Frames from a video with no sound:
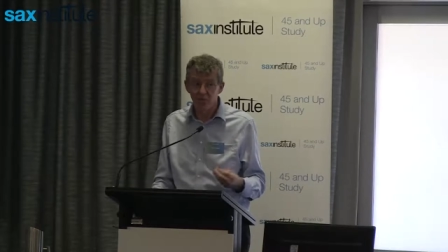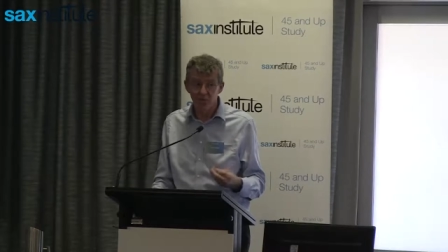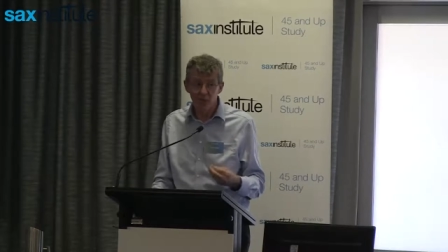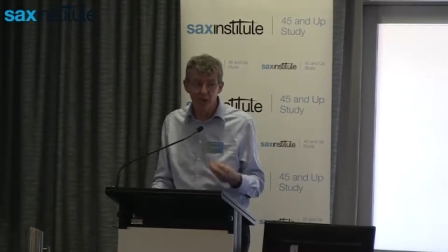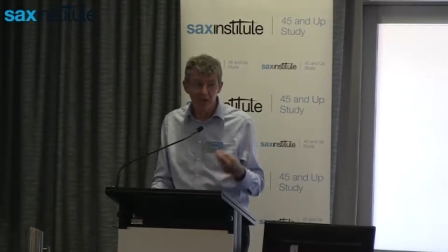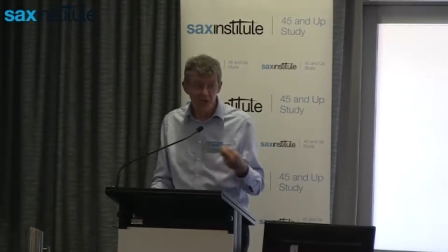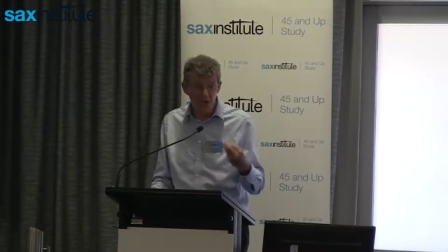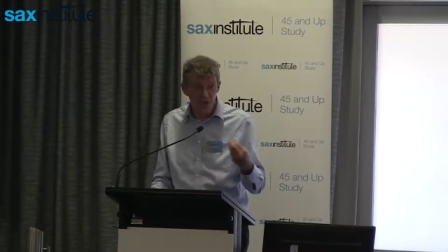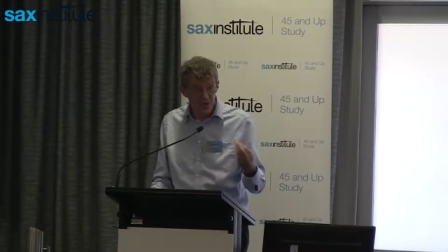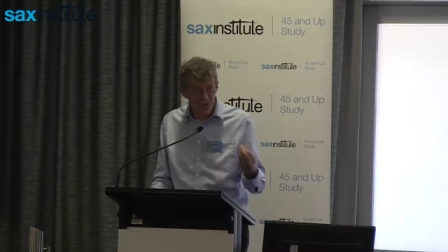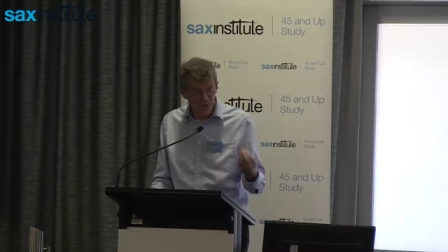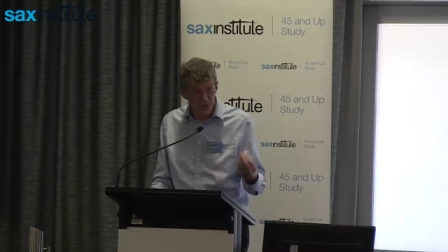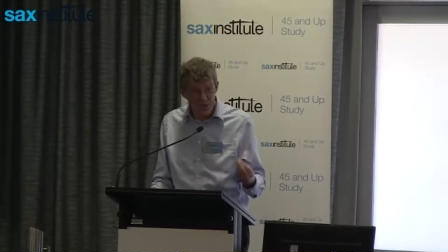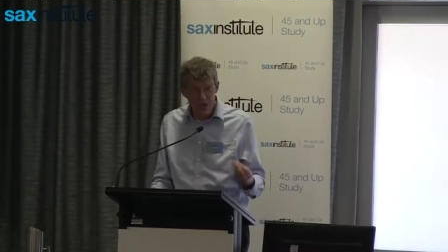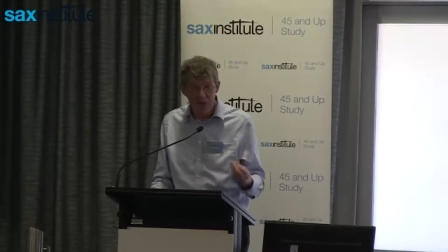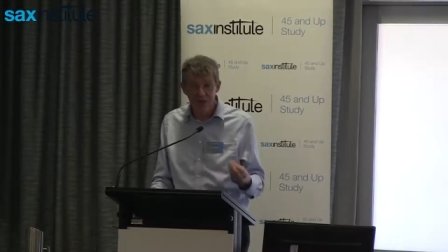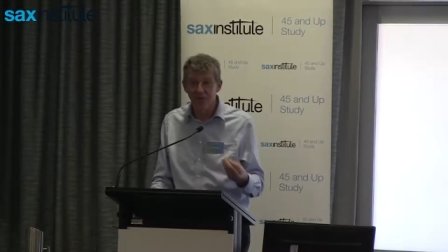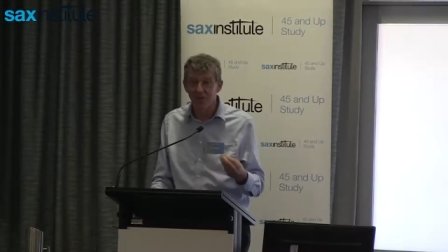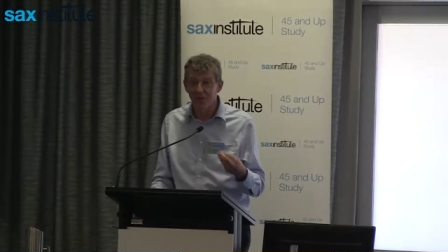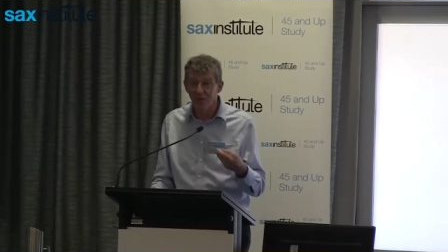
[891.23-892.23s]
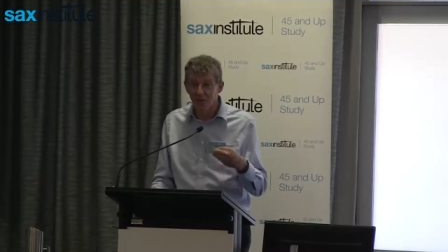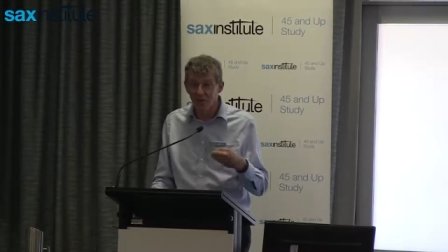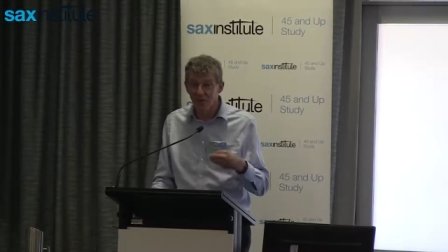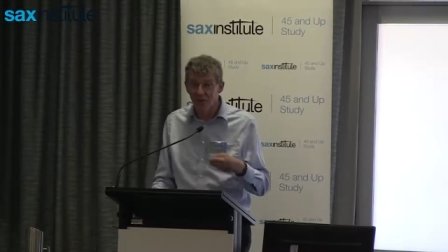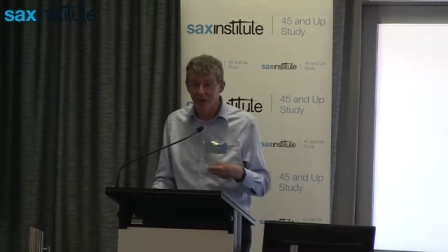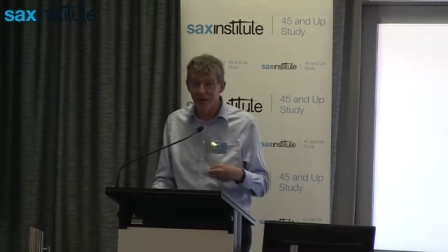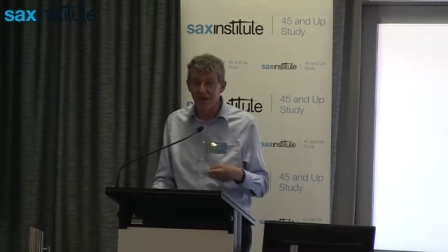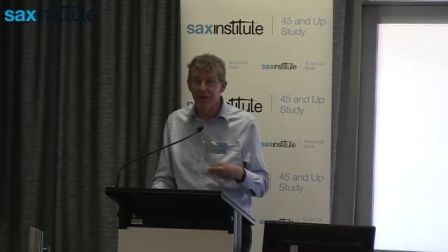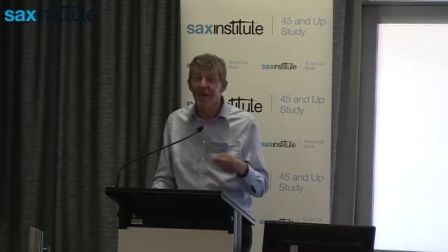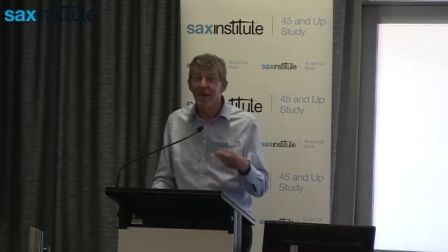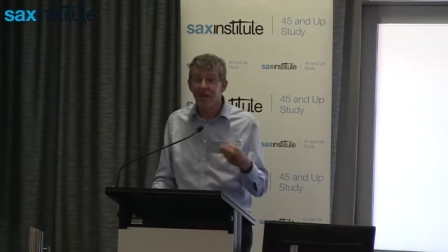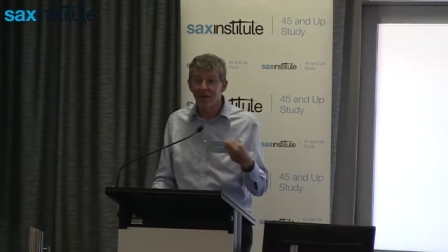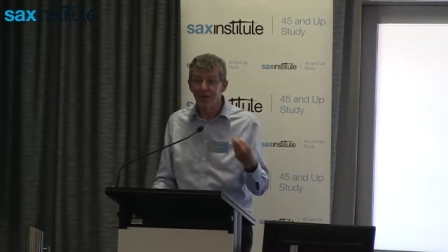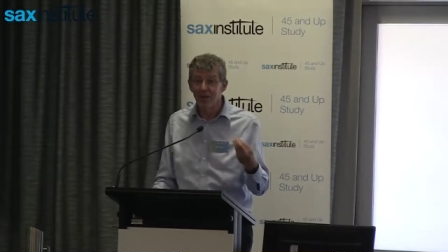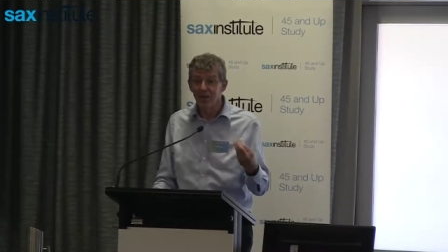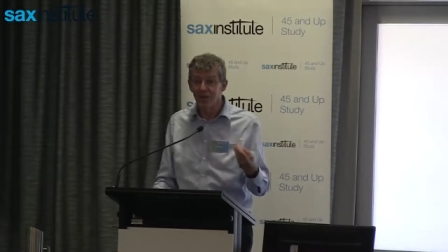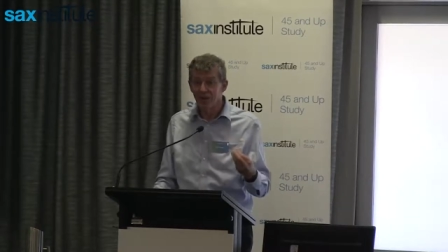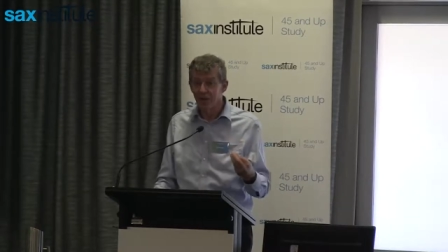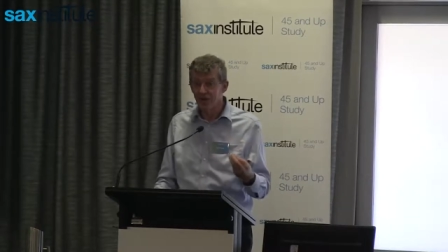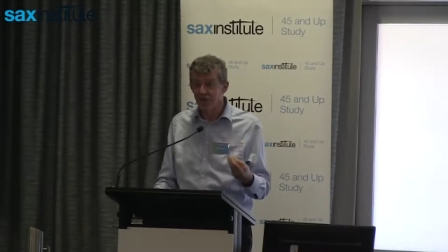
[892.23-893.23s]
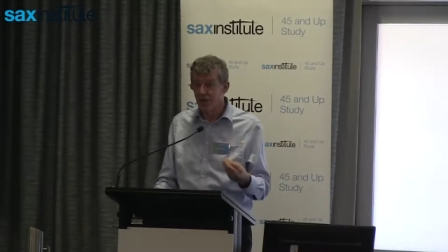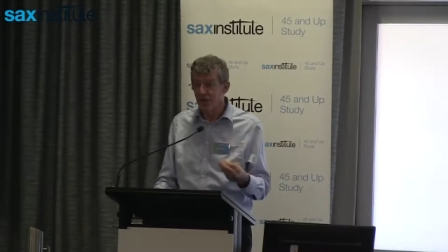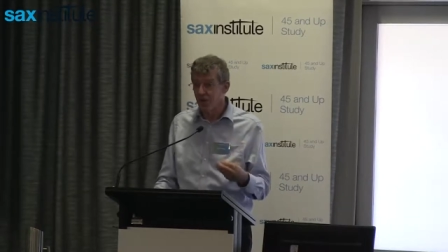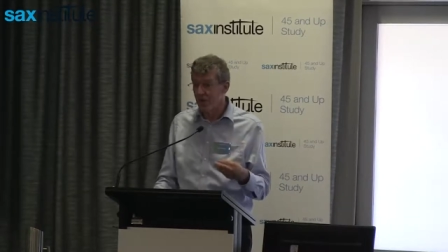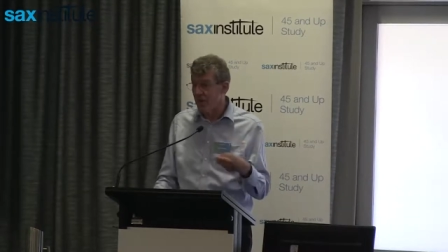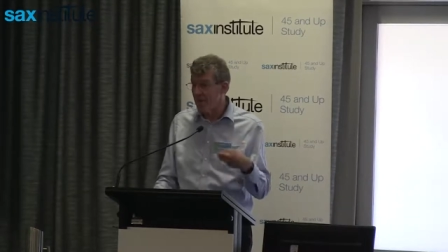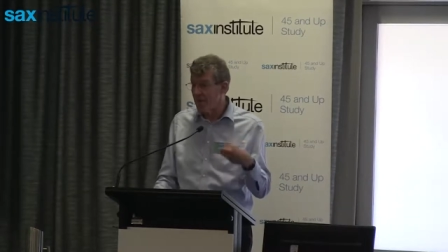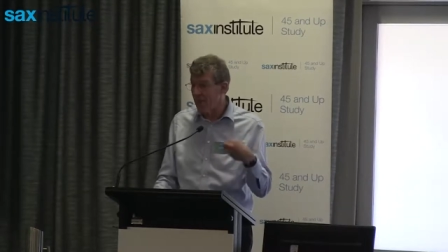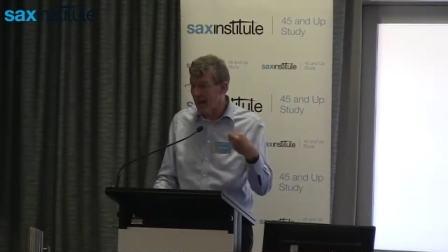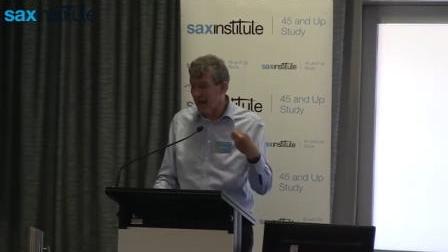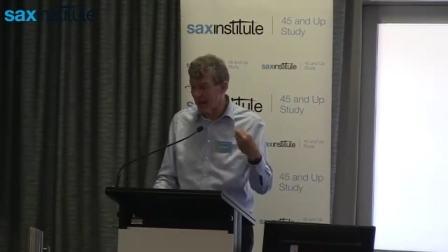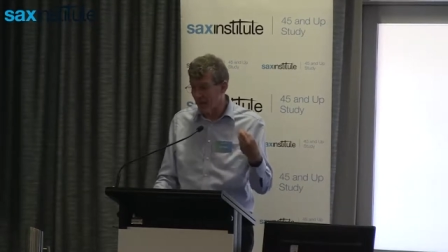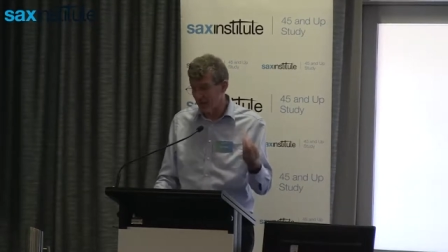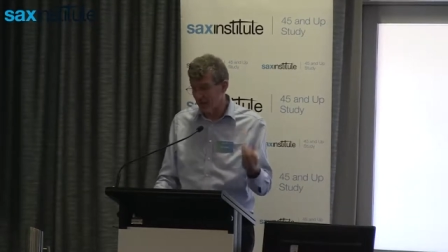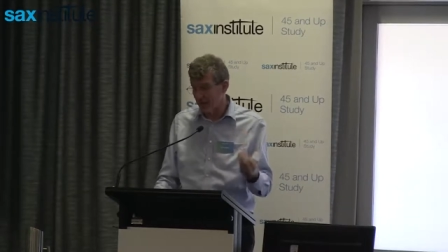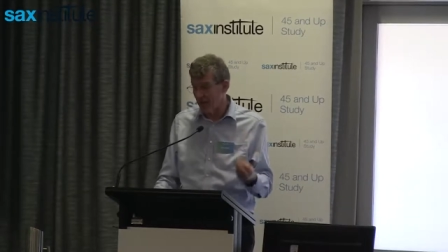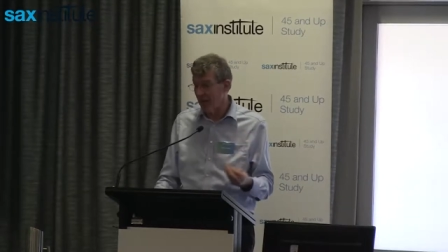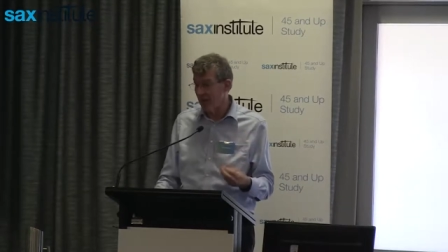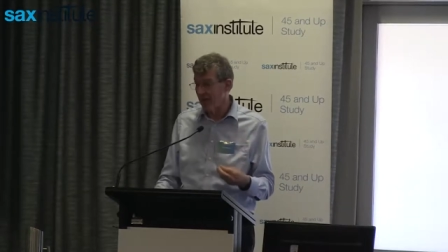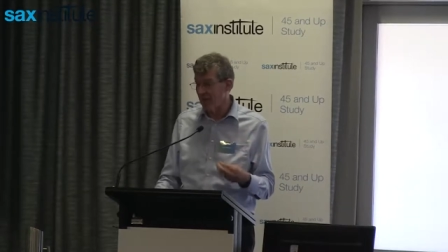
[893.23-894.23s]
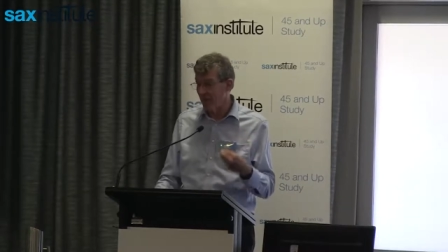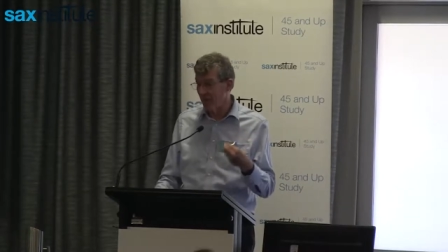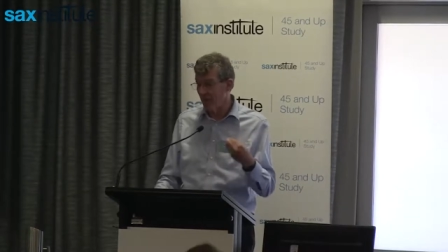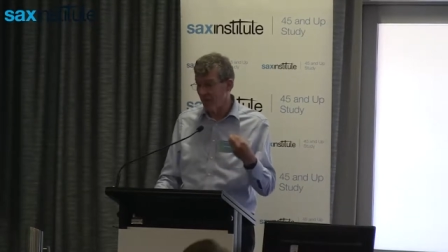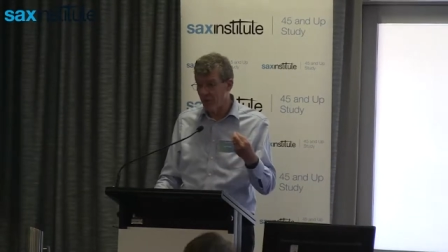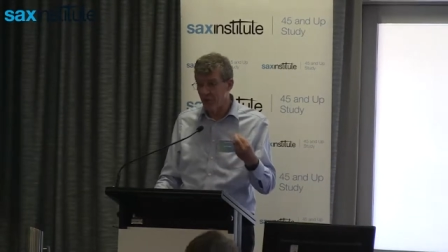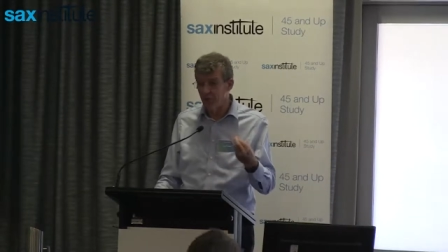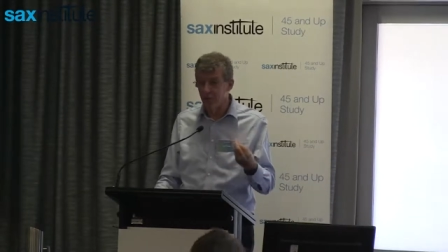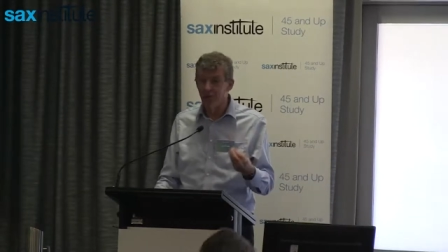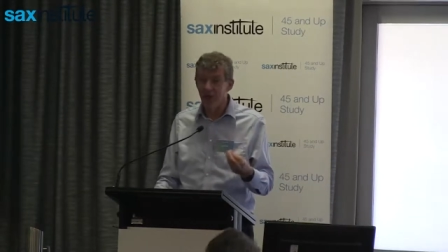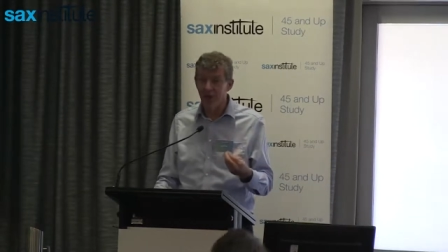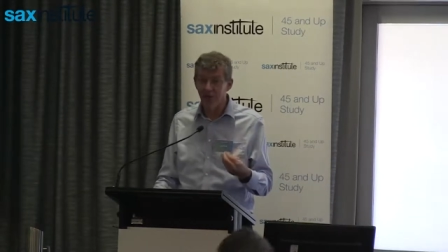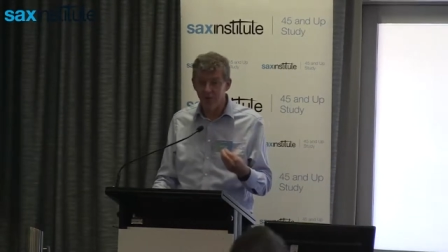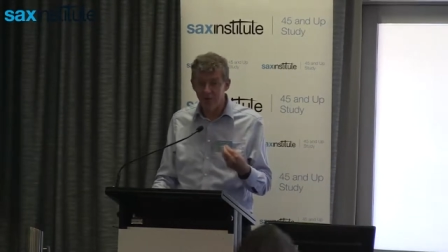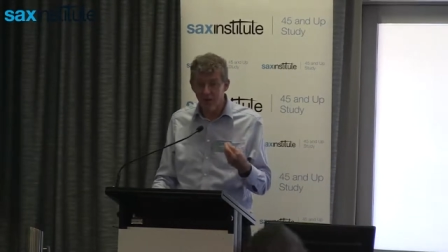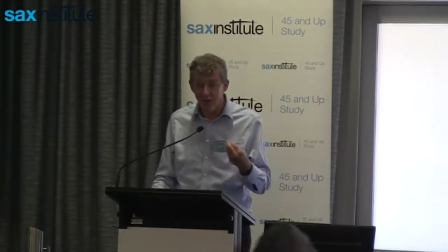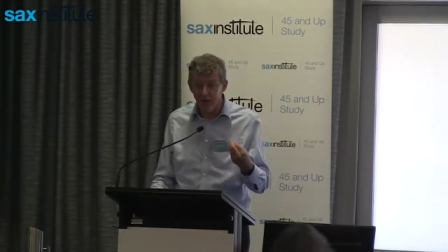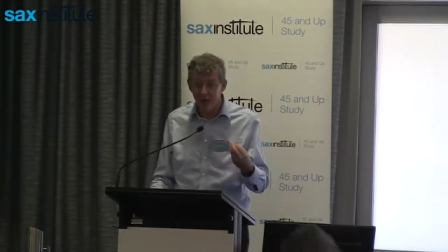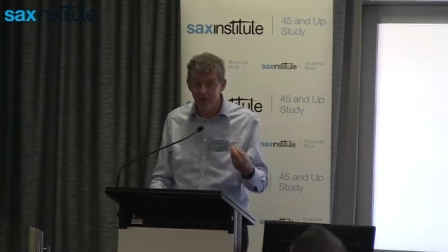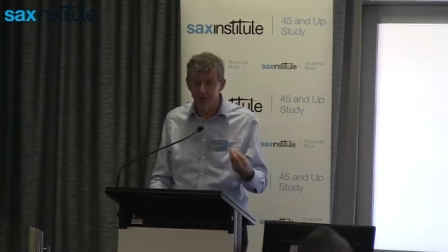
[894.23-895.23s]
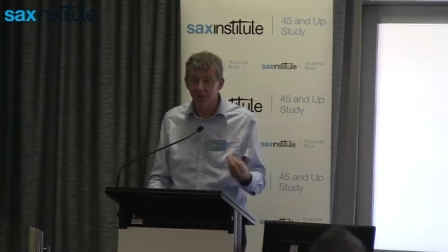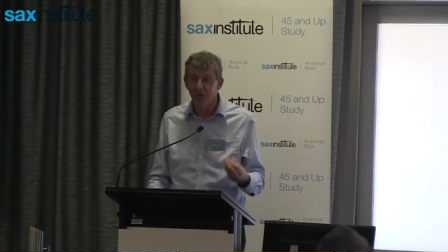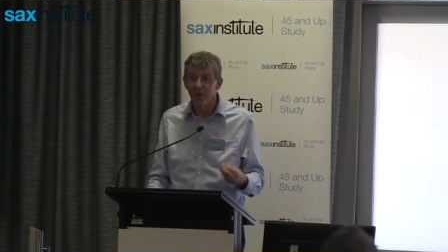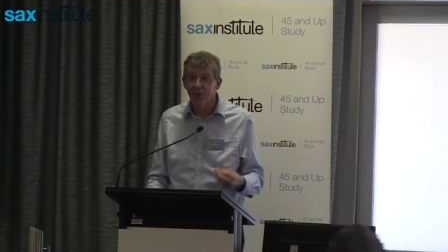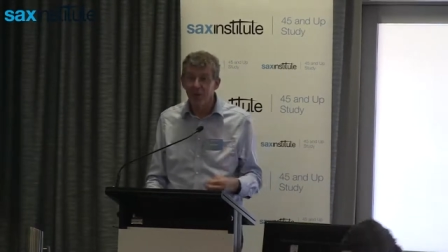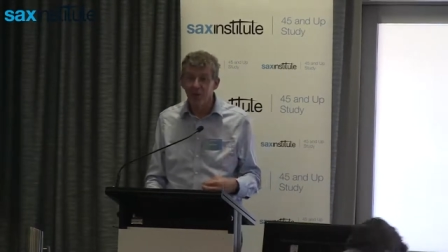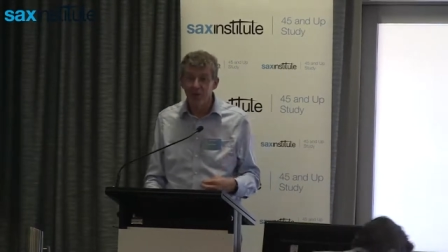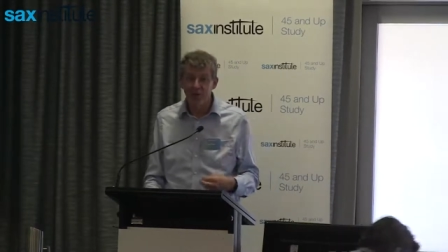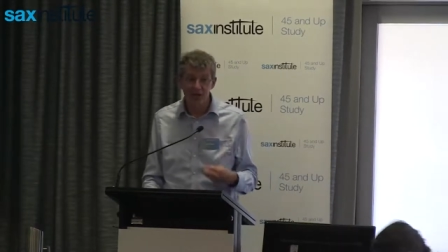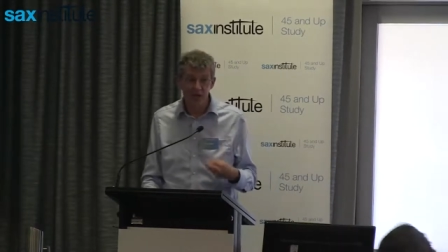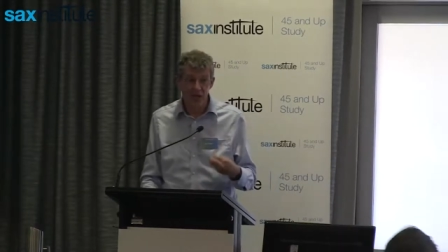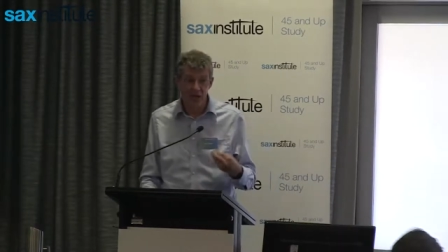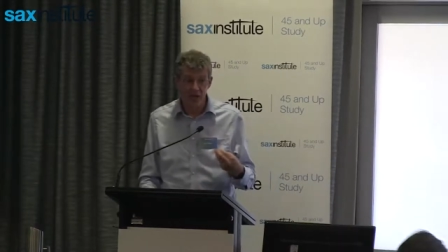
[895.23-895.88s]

once you discount all the money that the Australian banks siphon through Vanuatu, which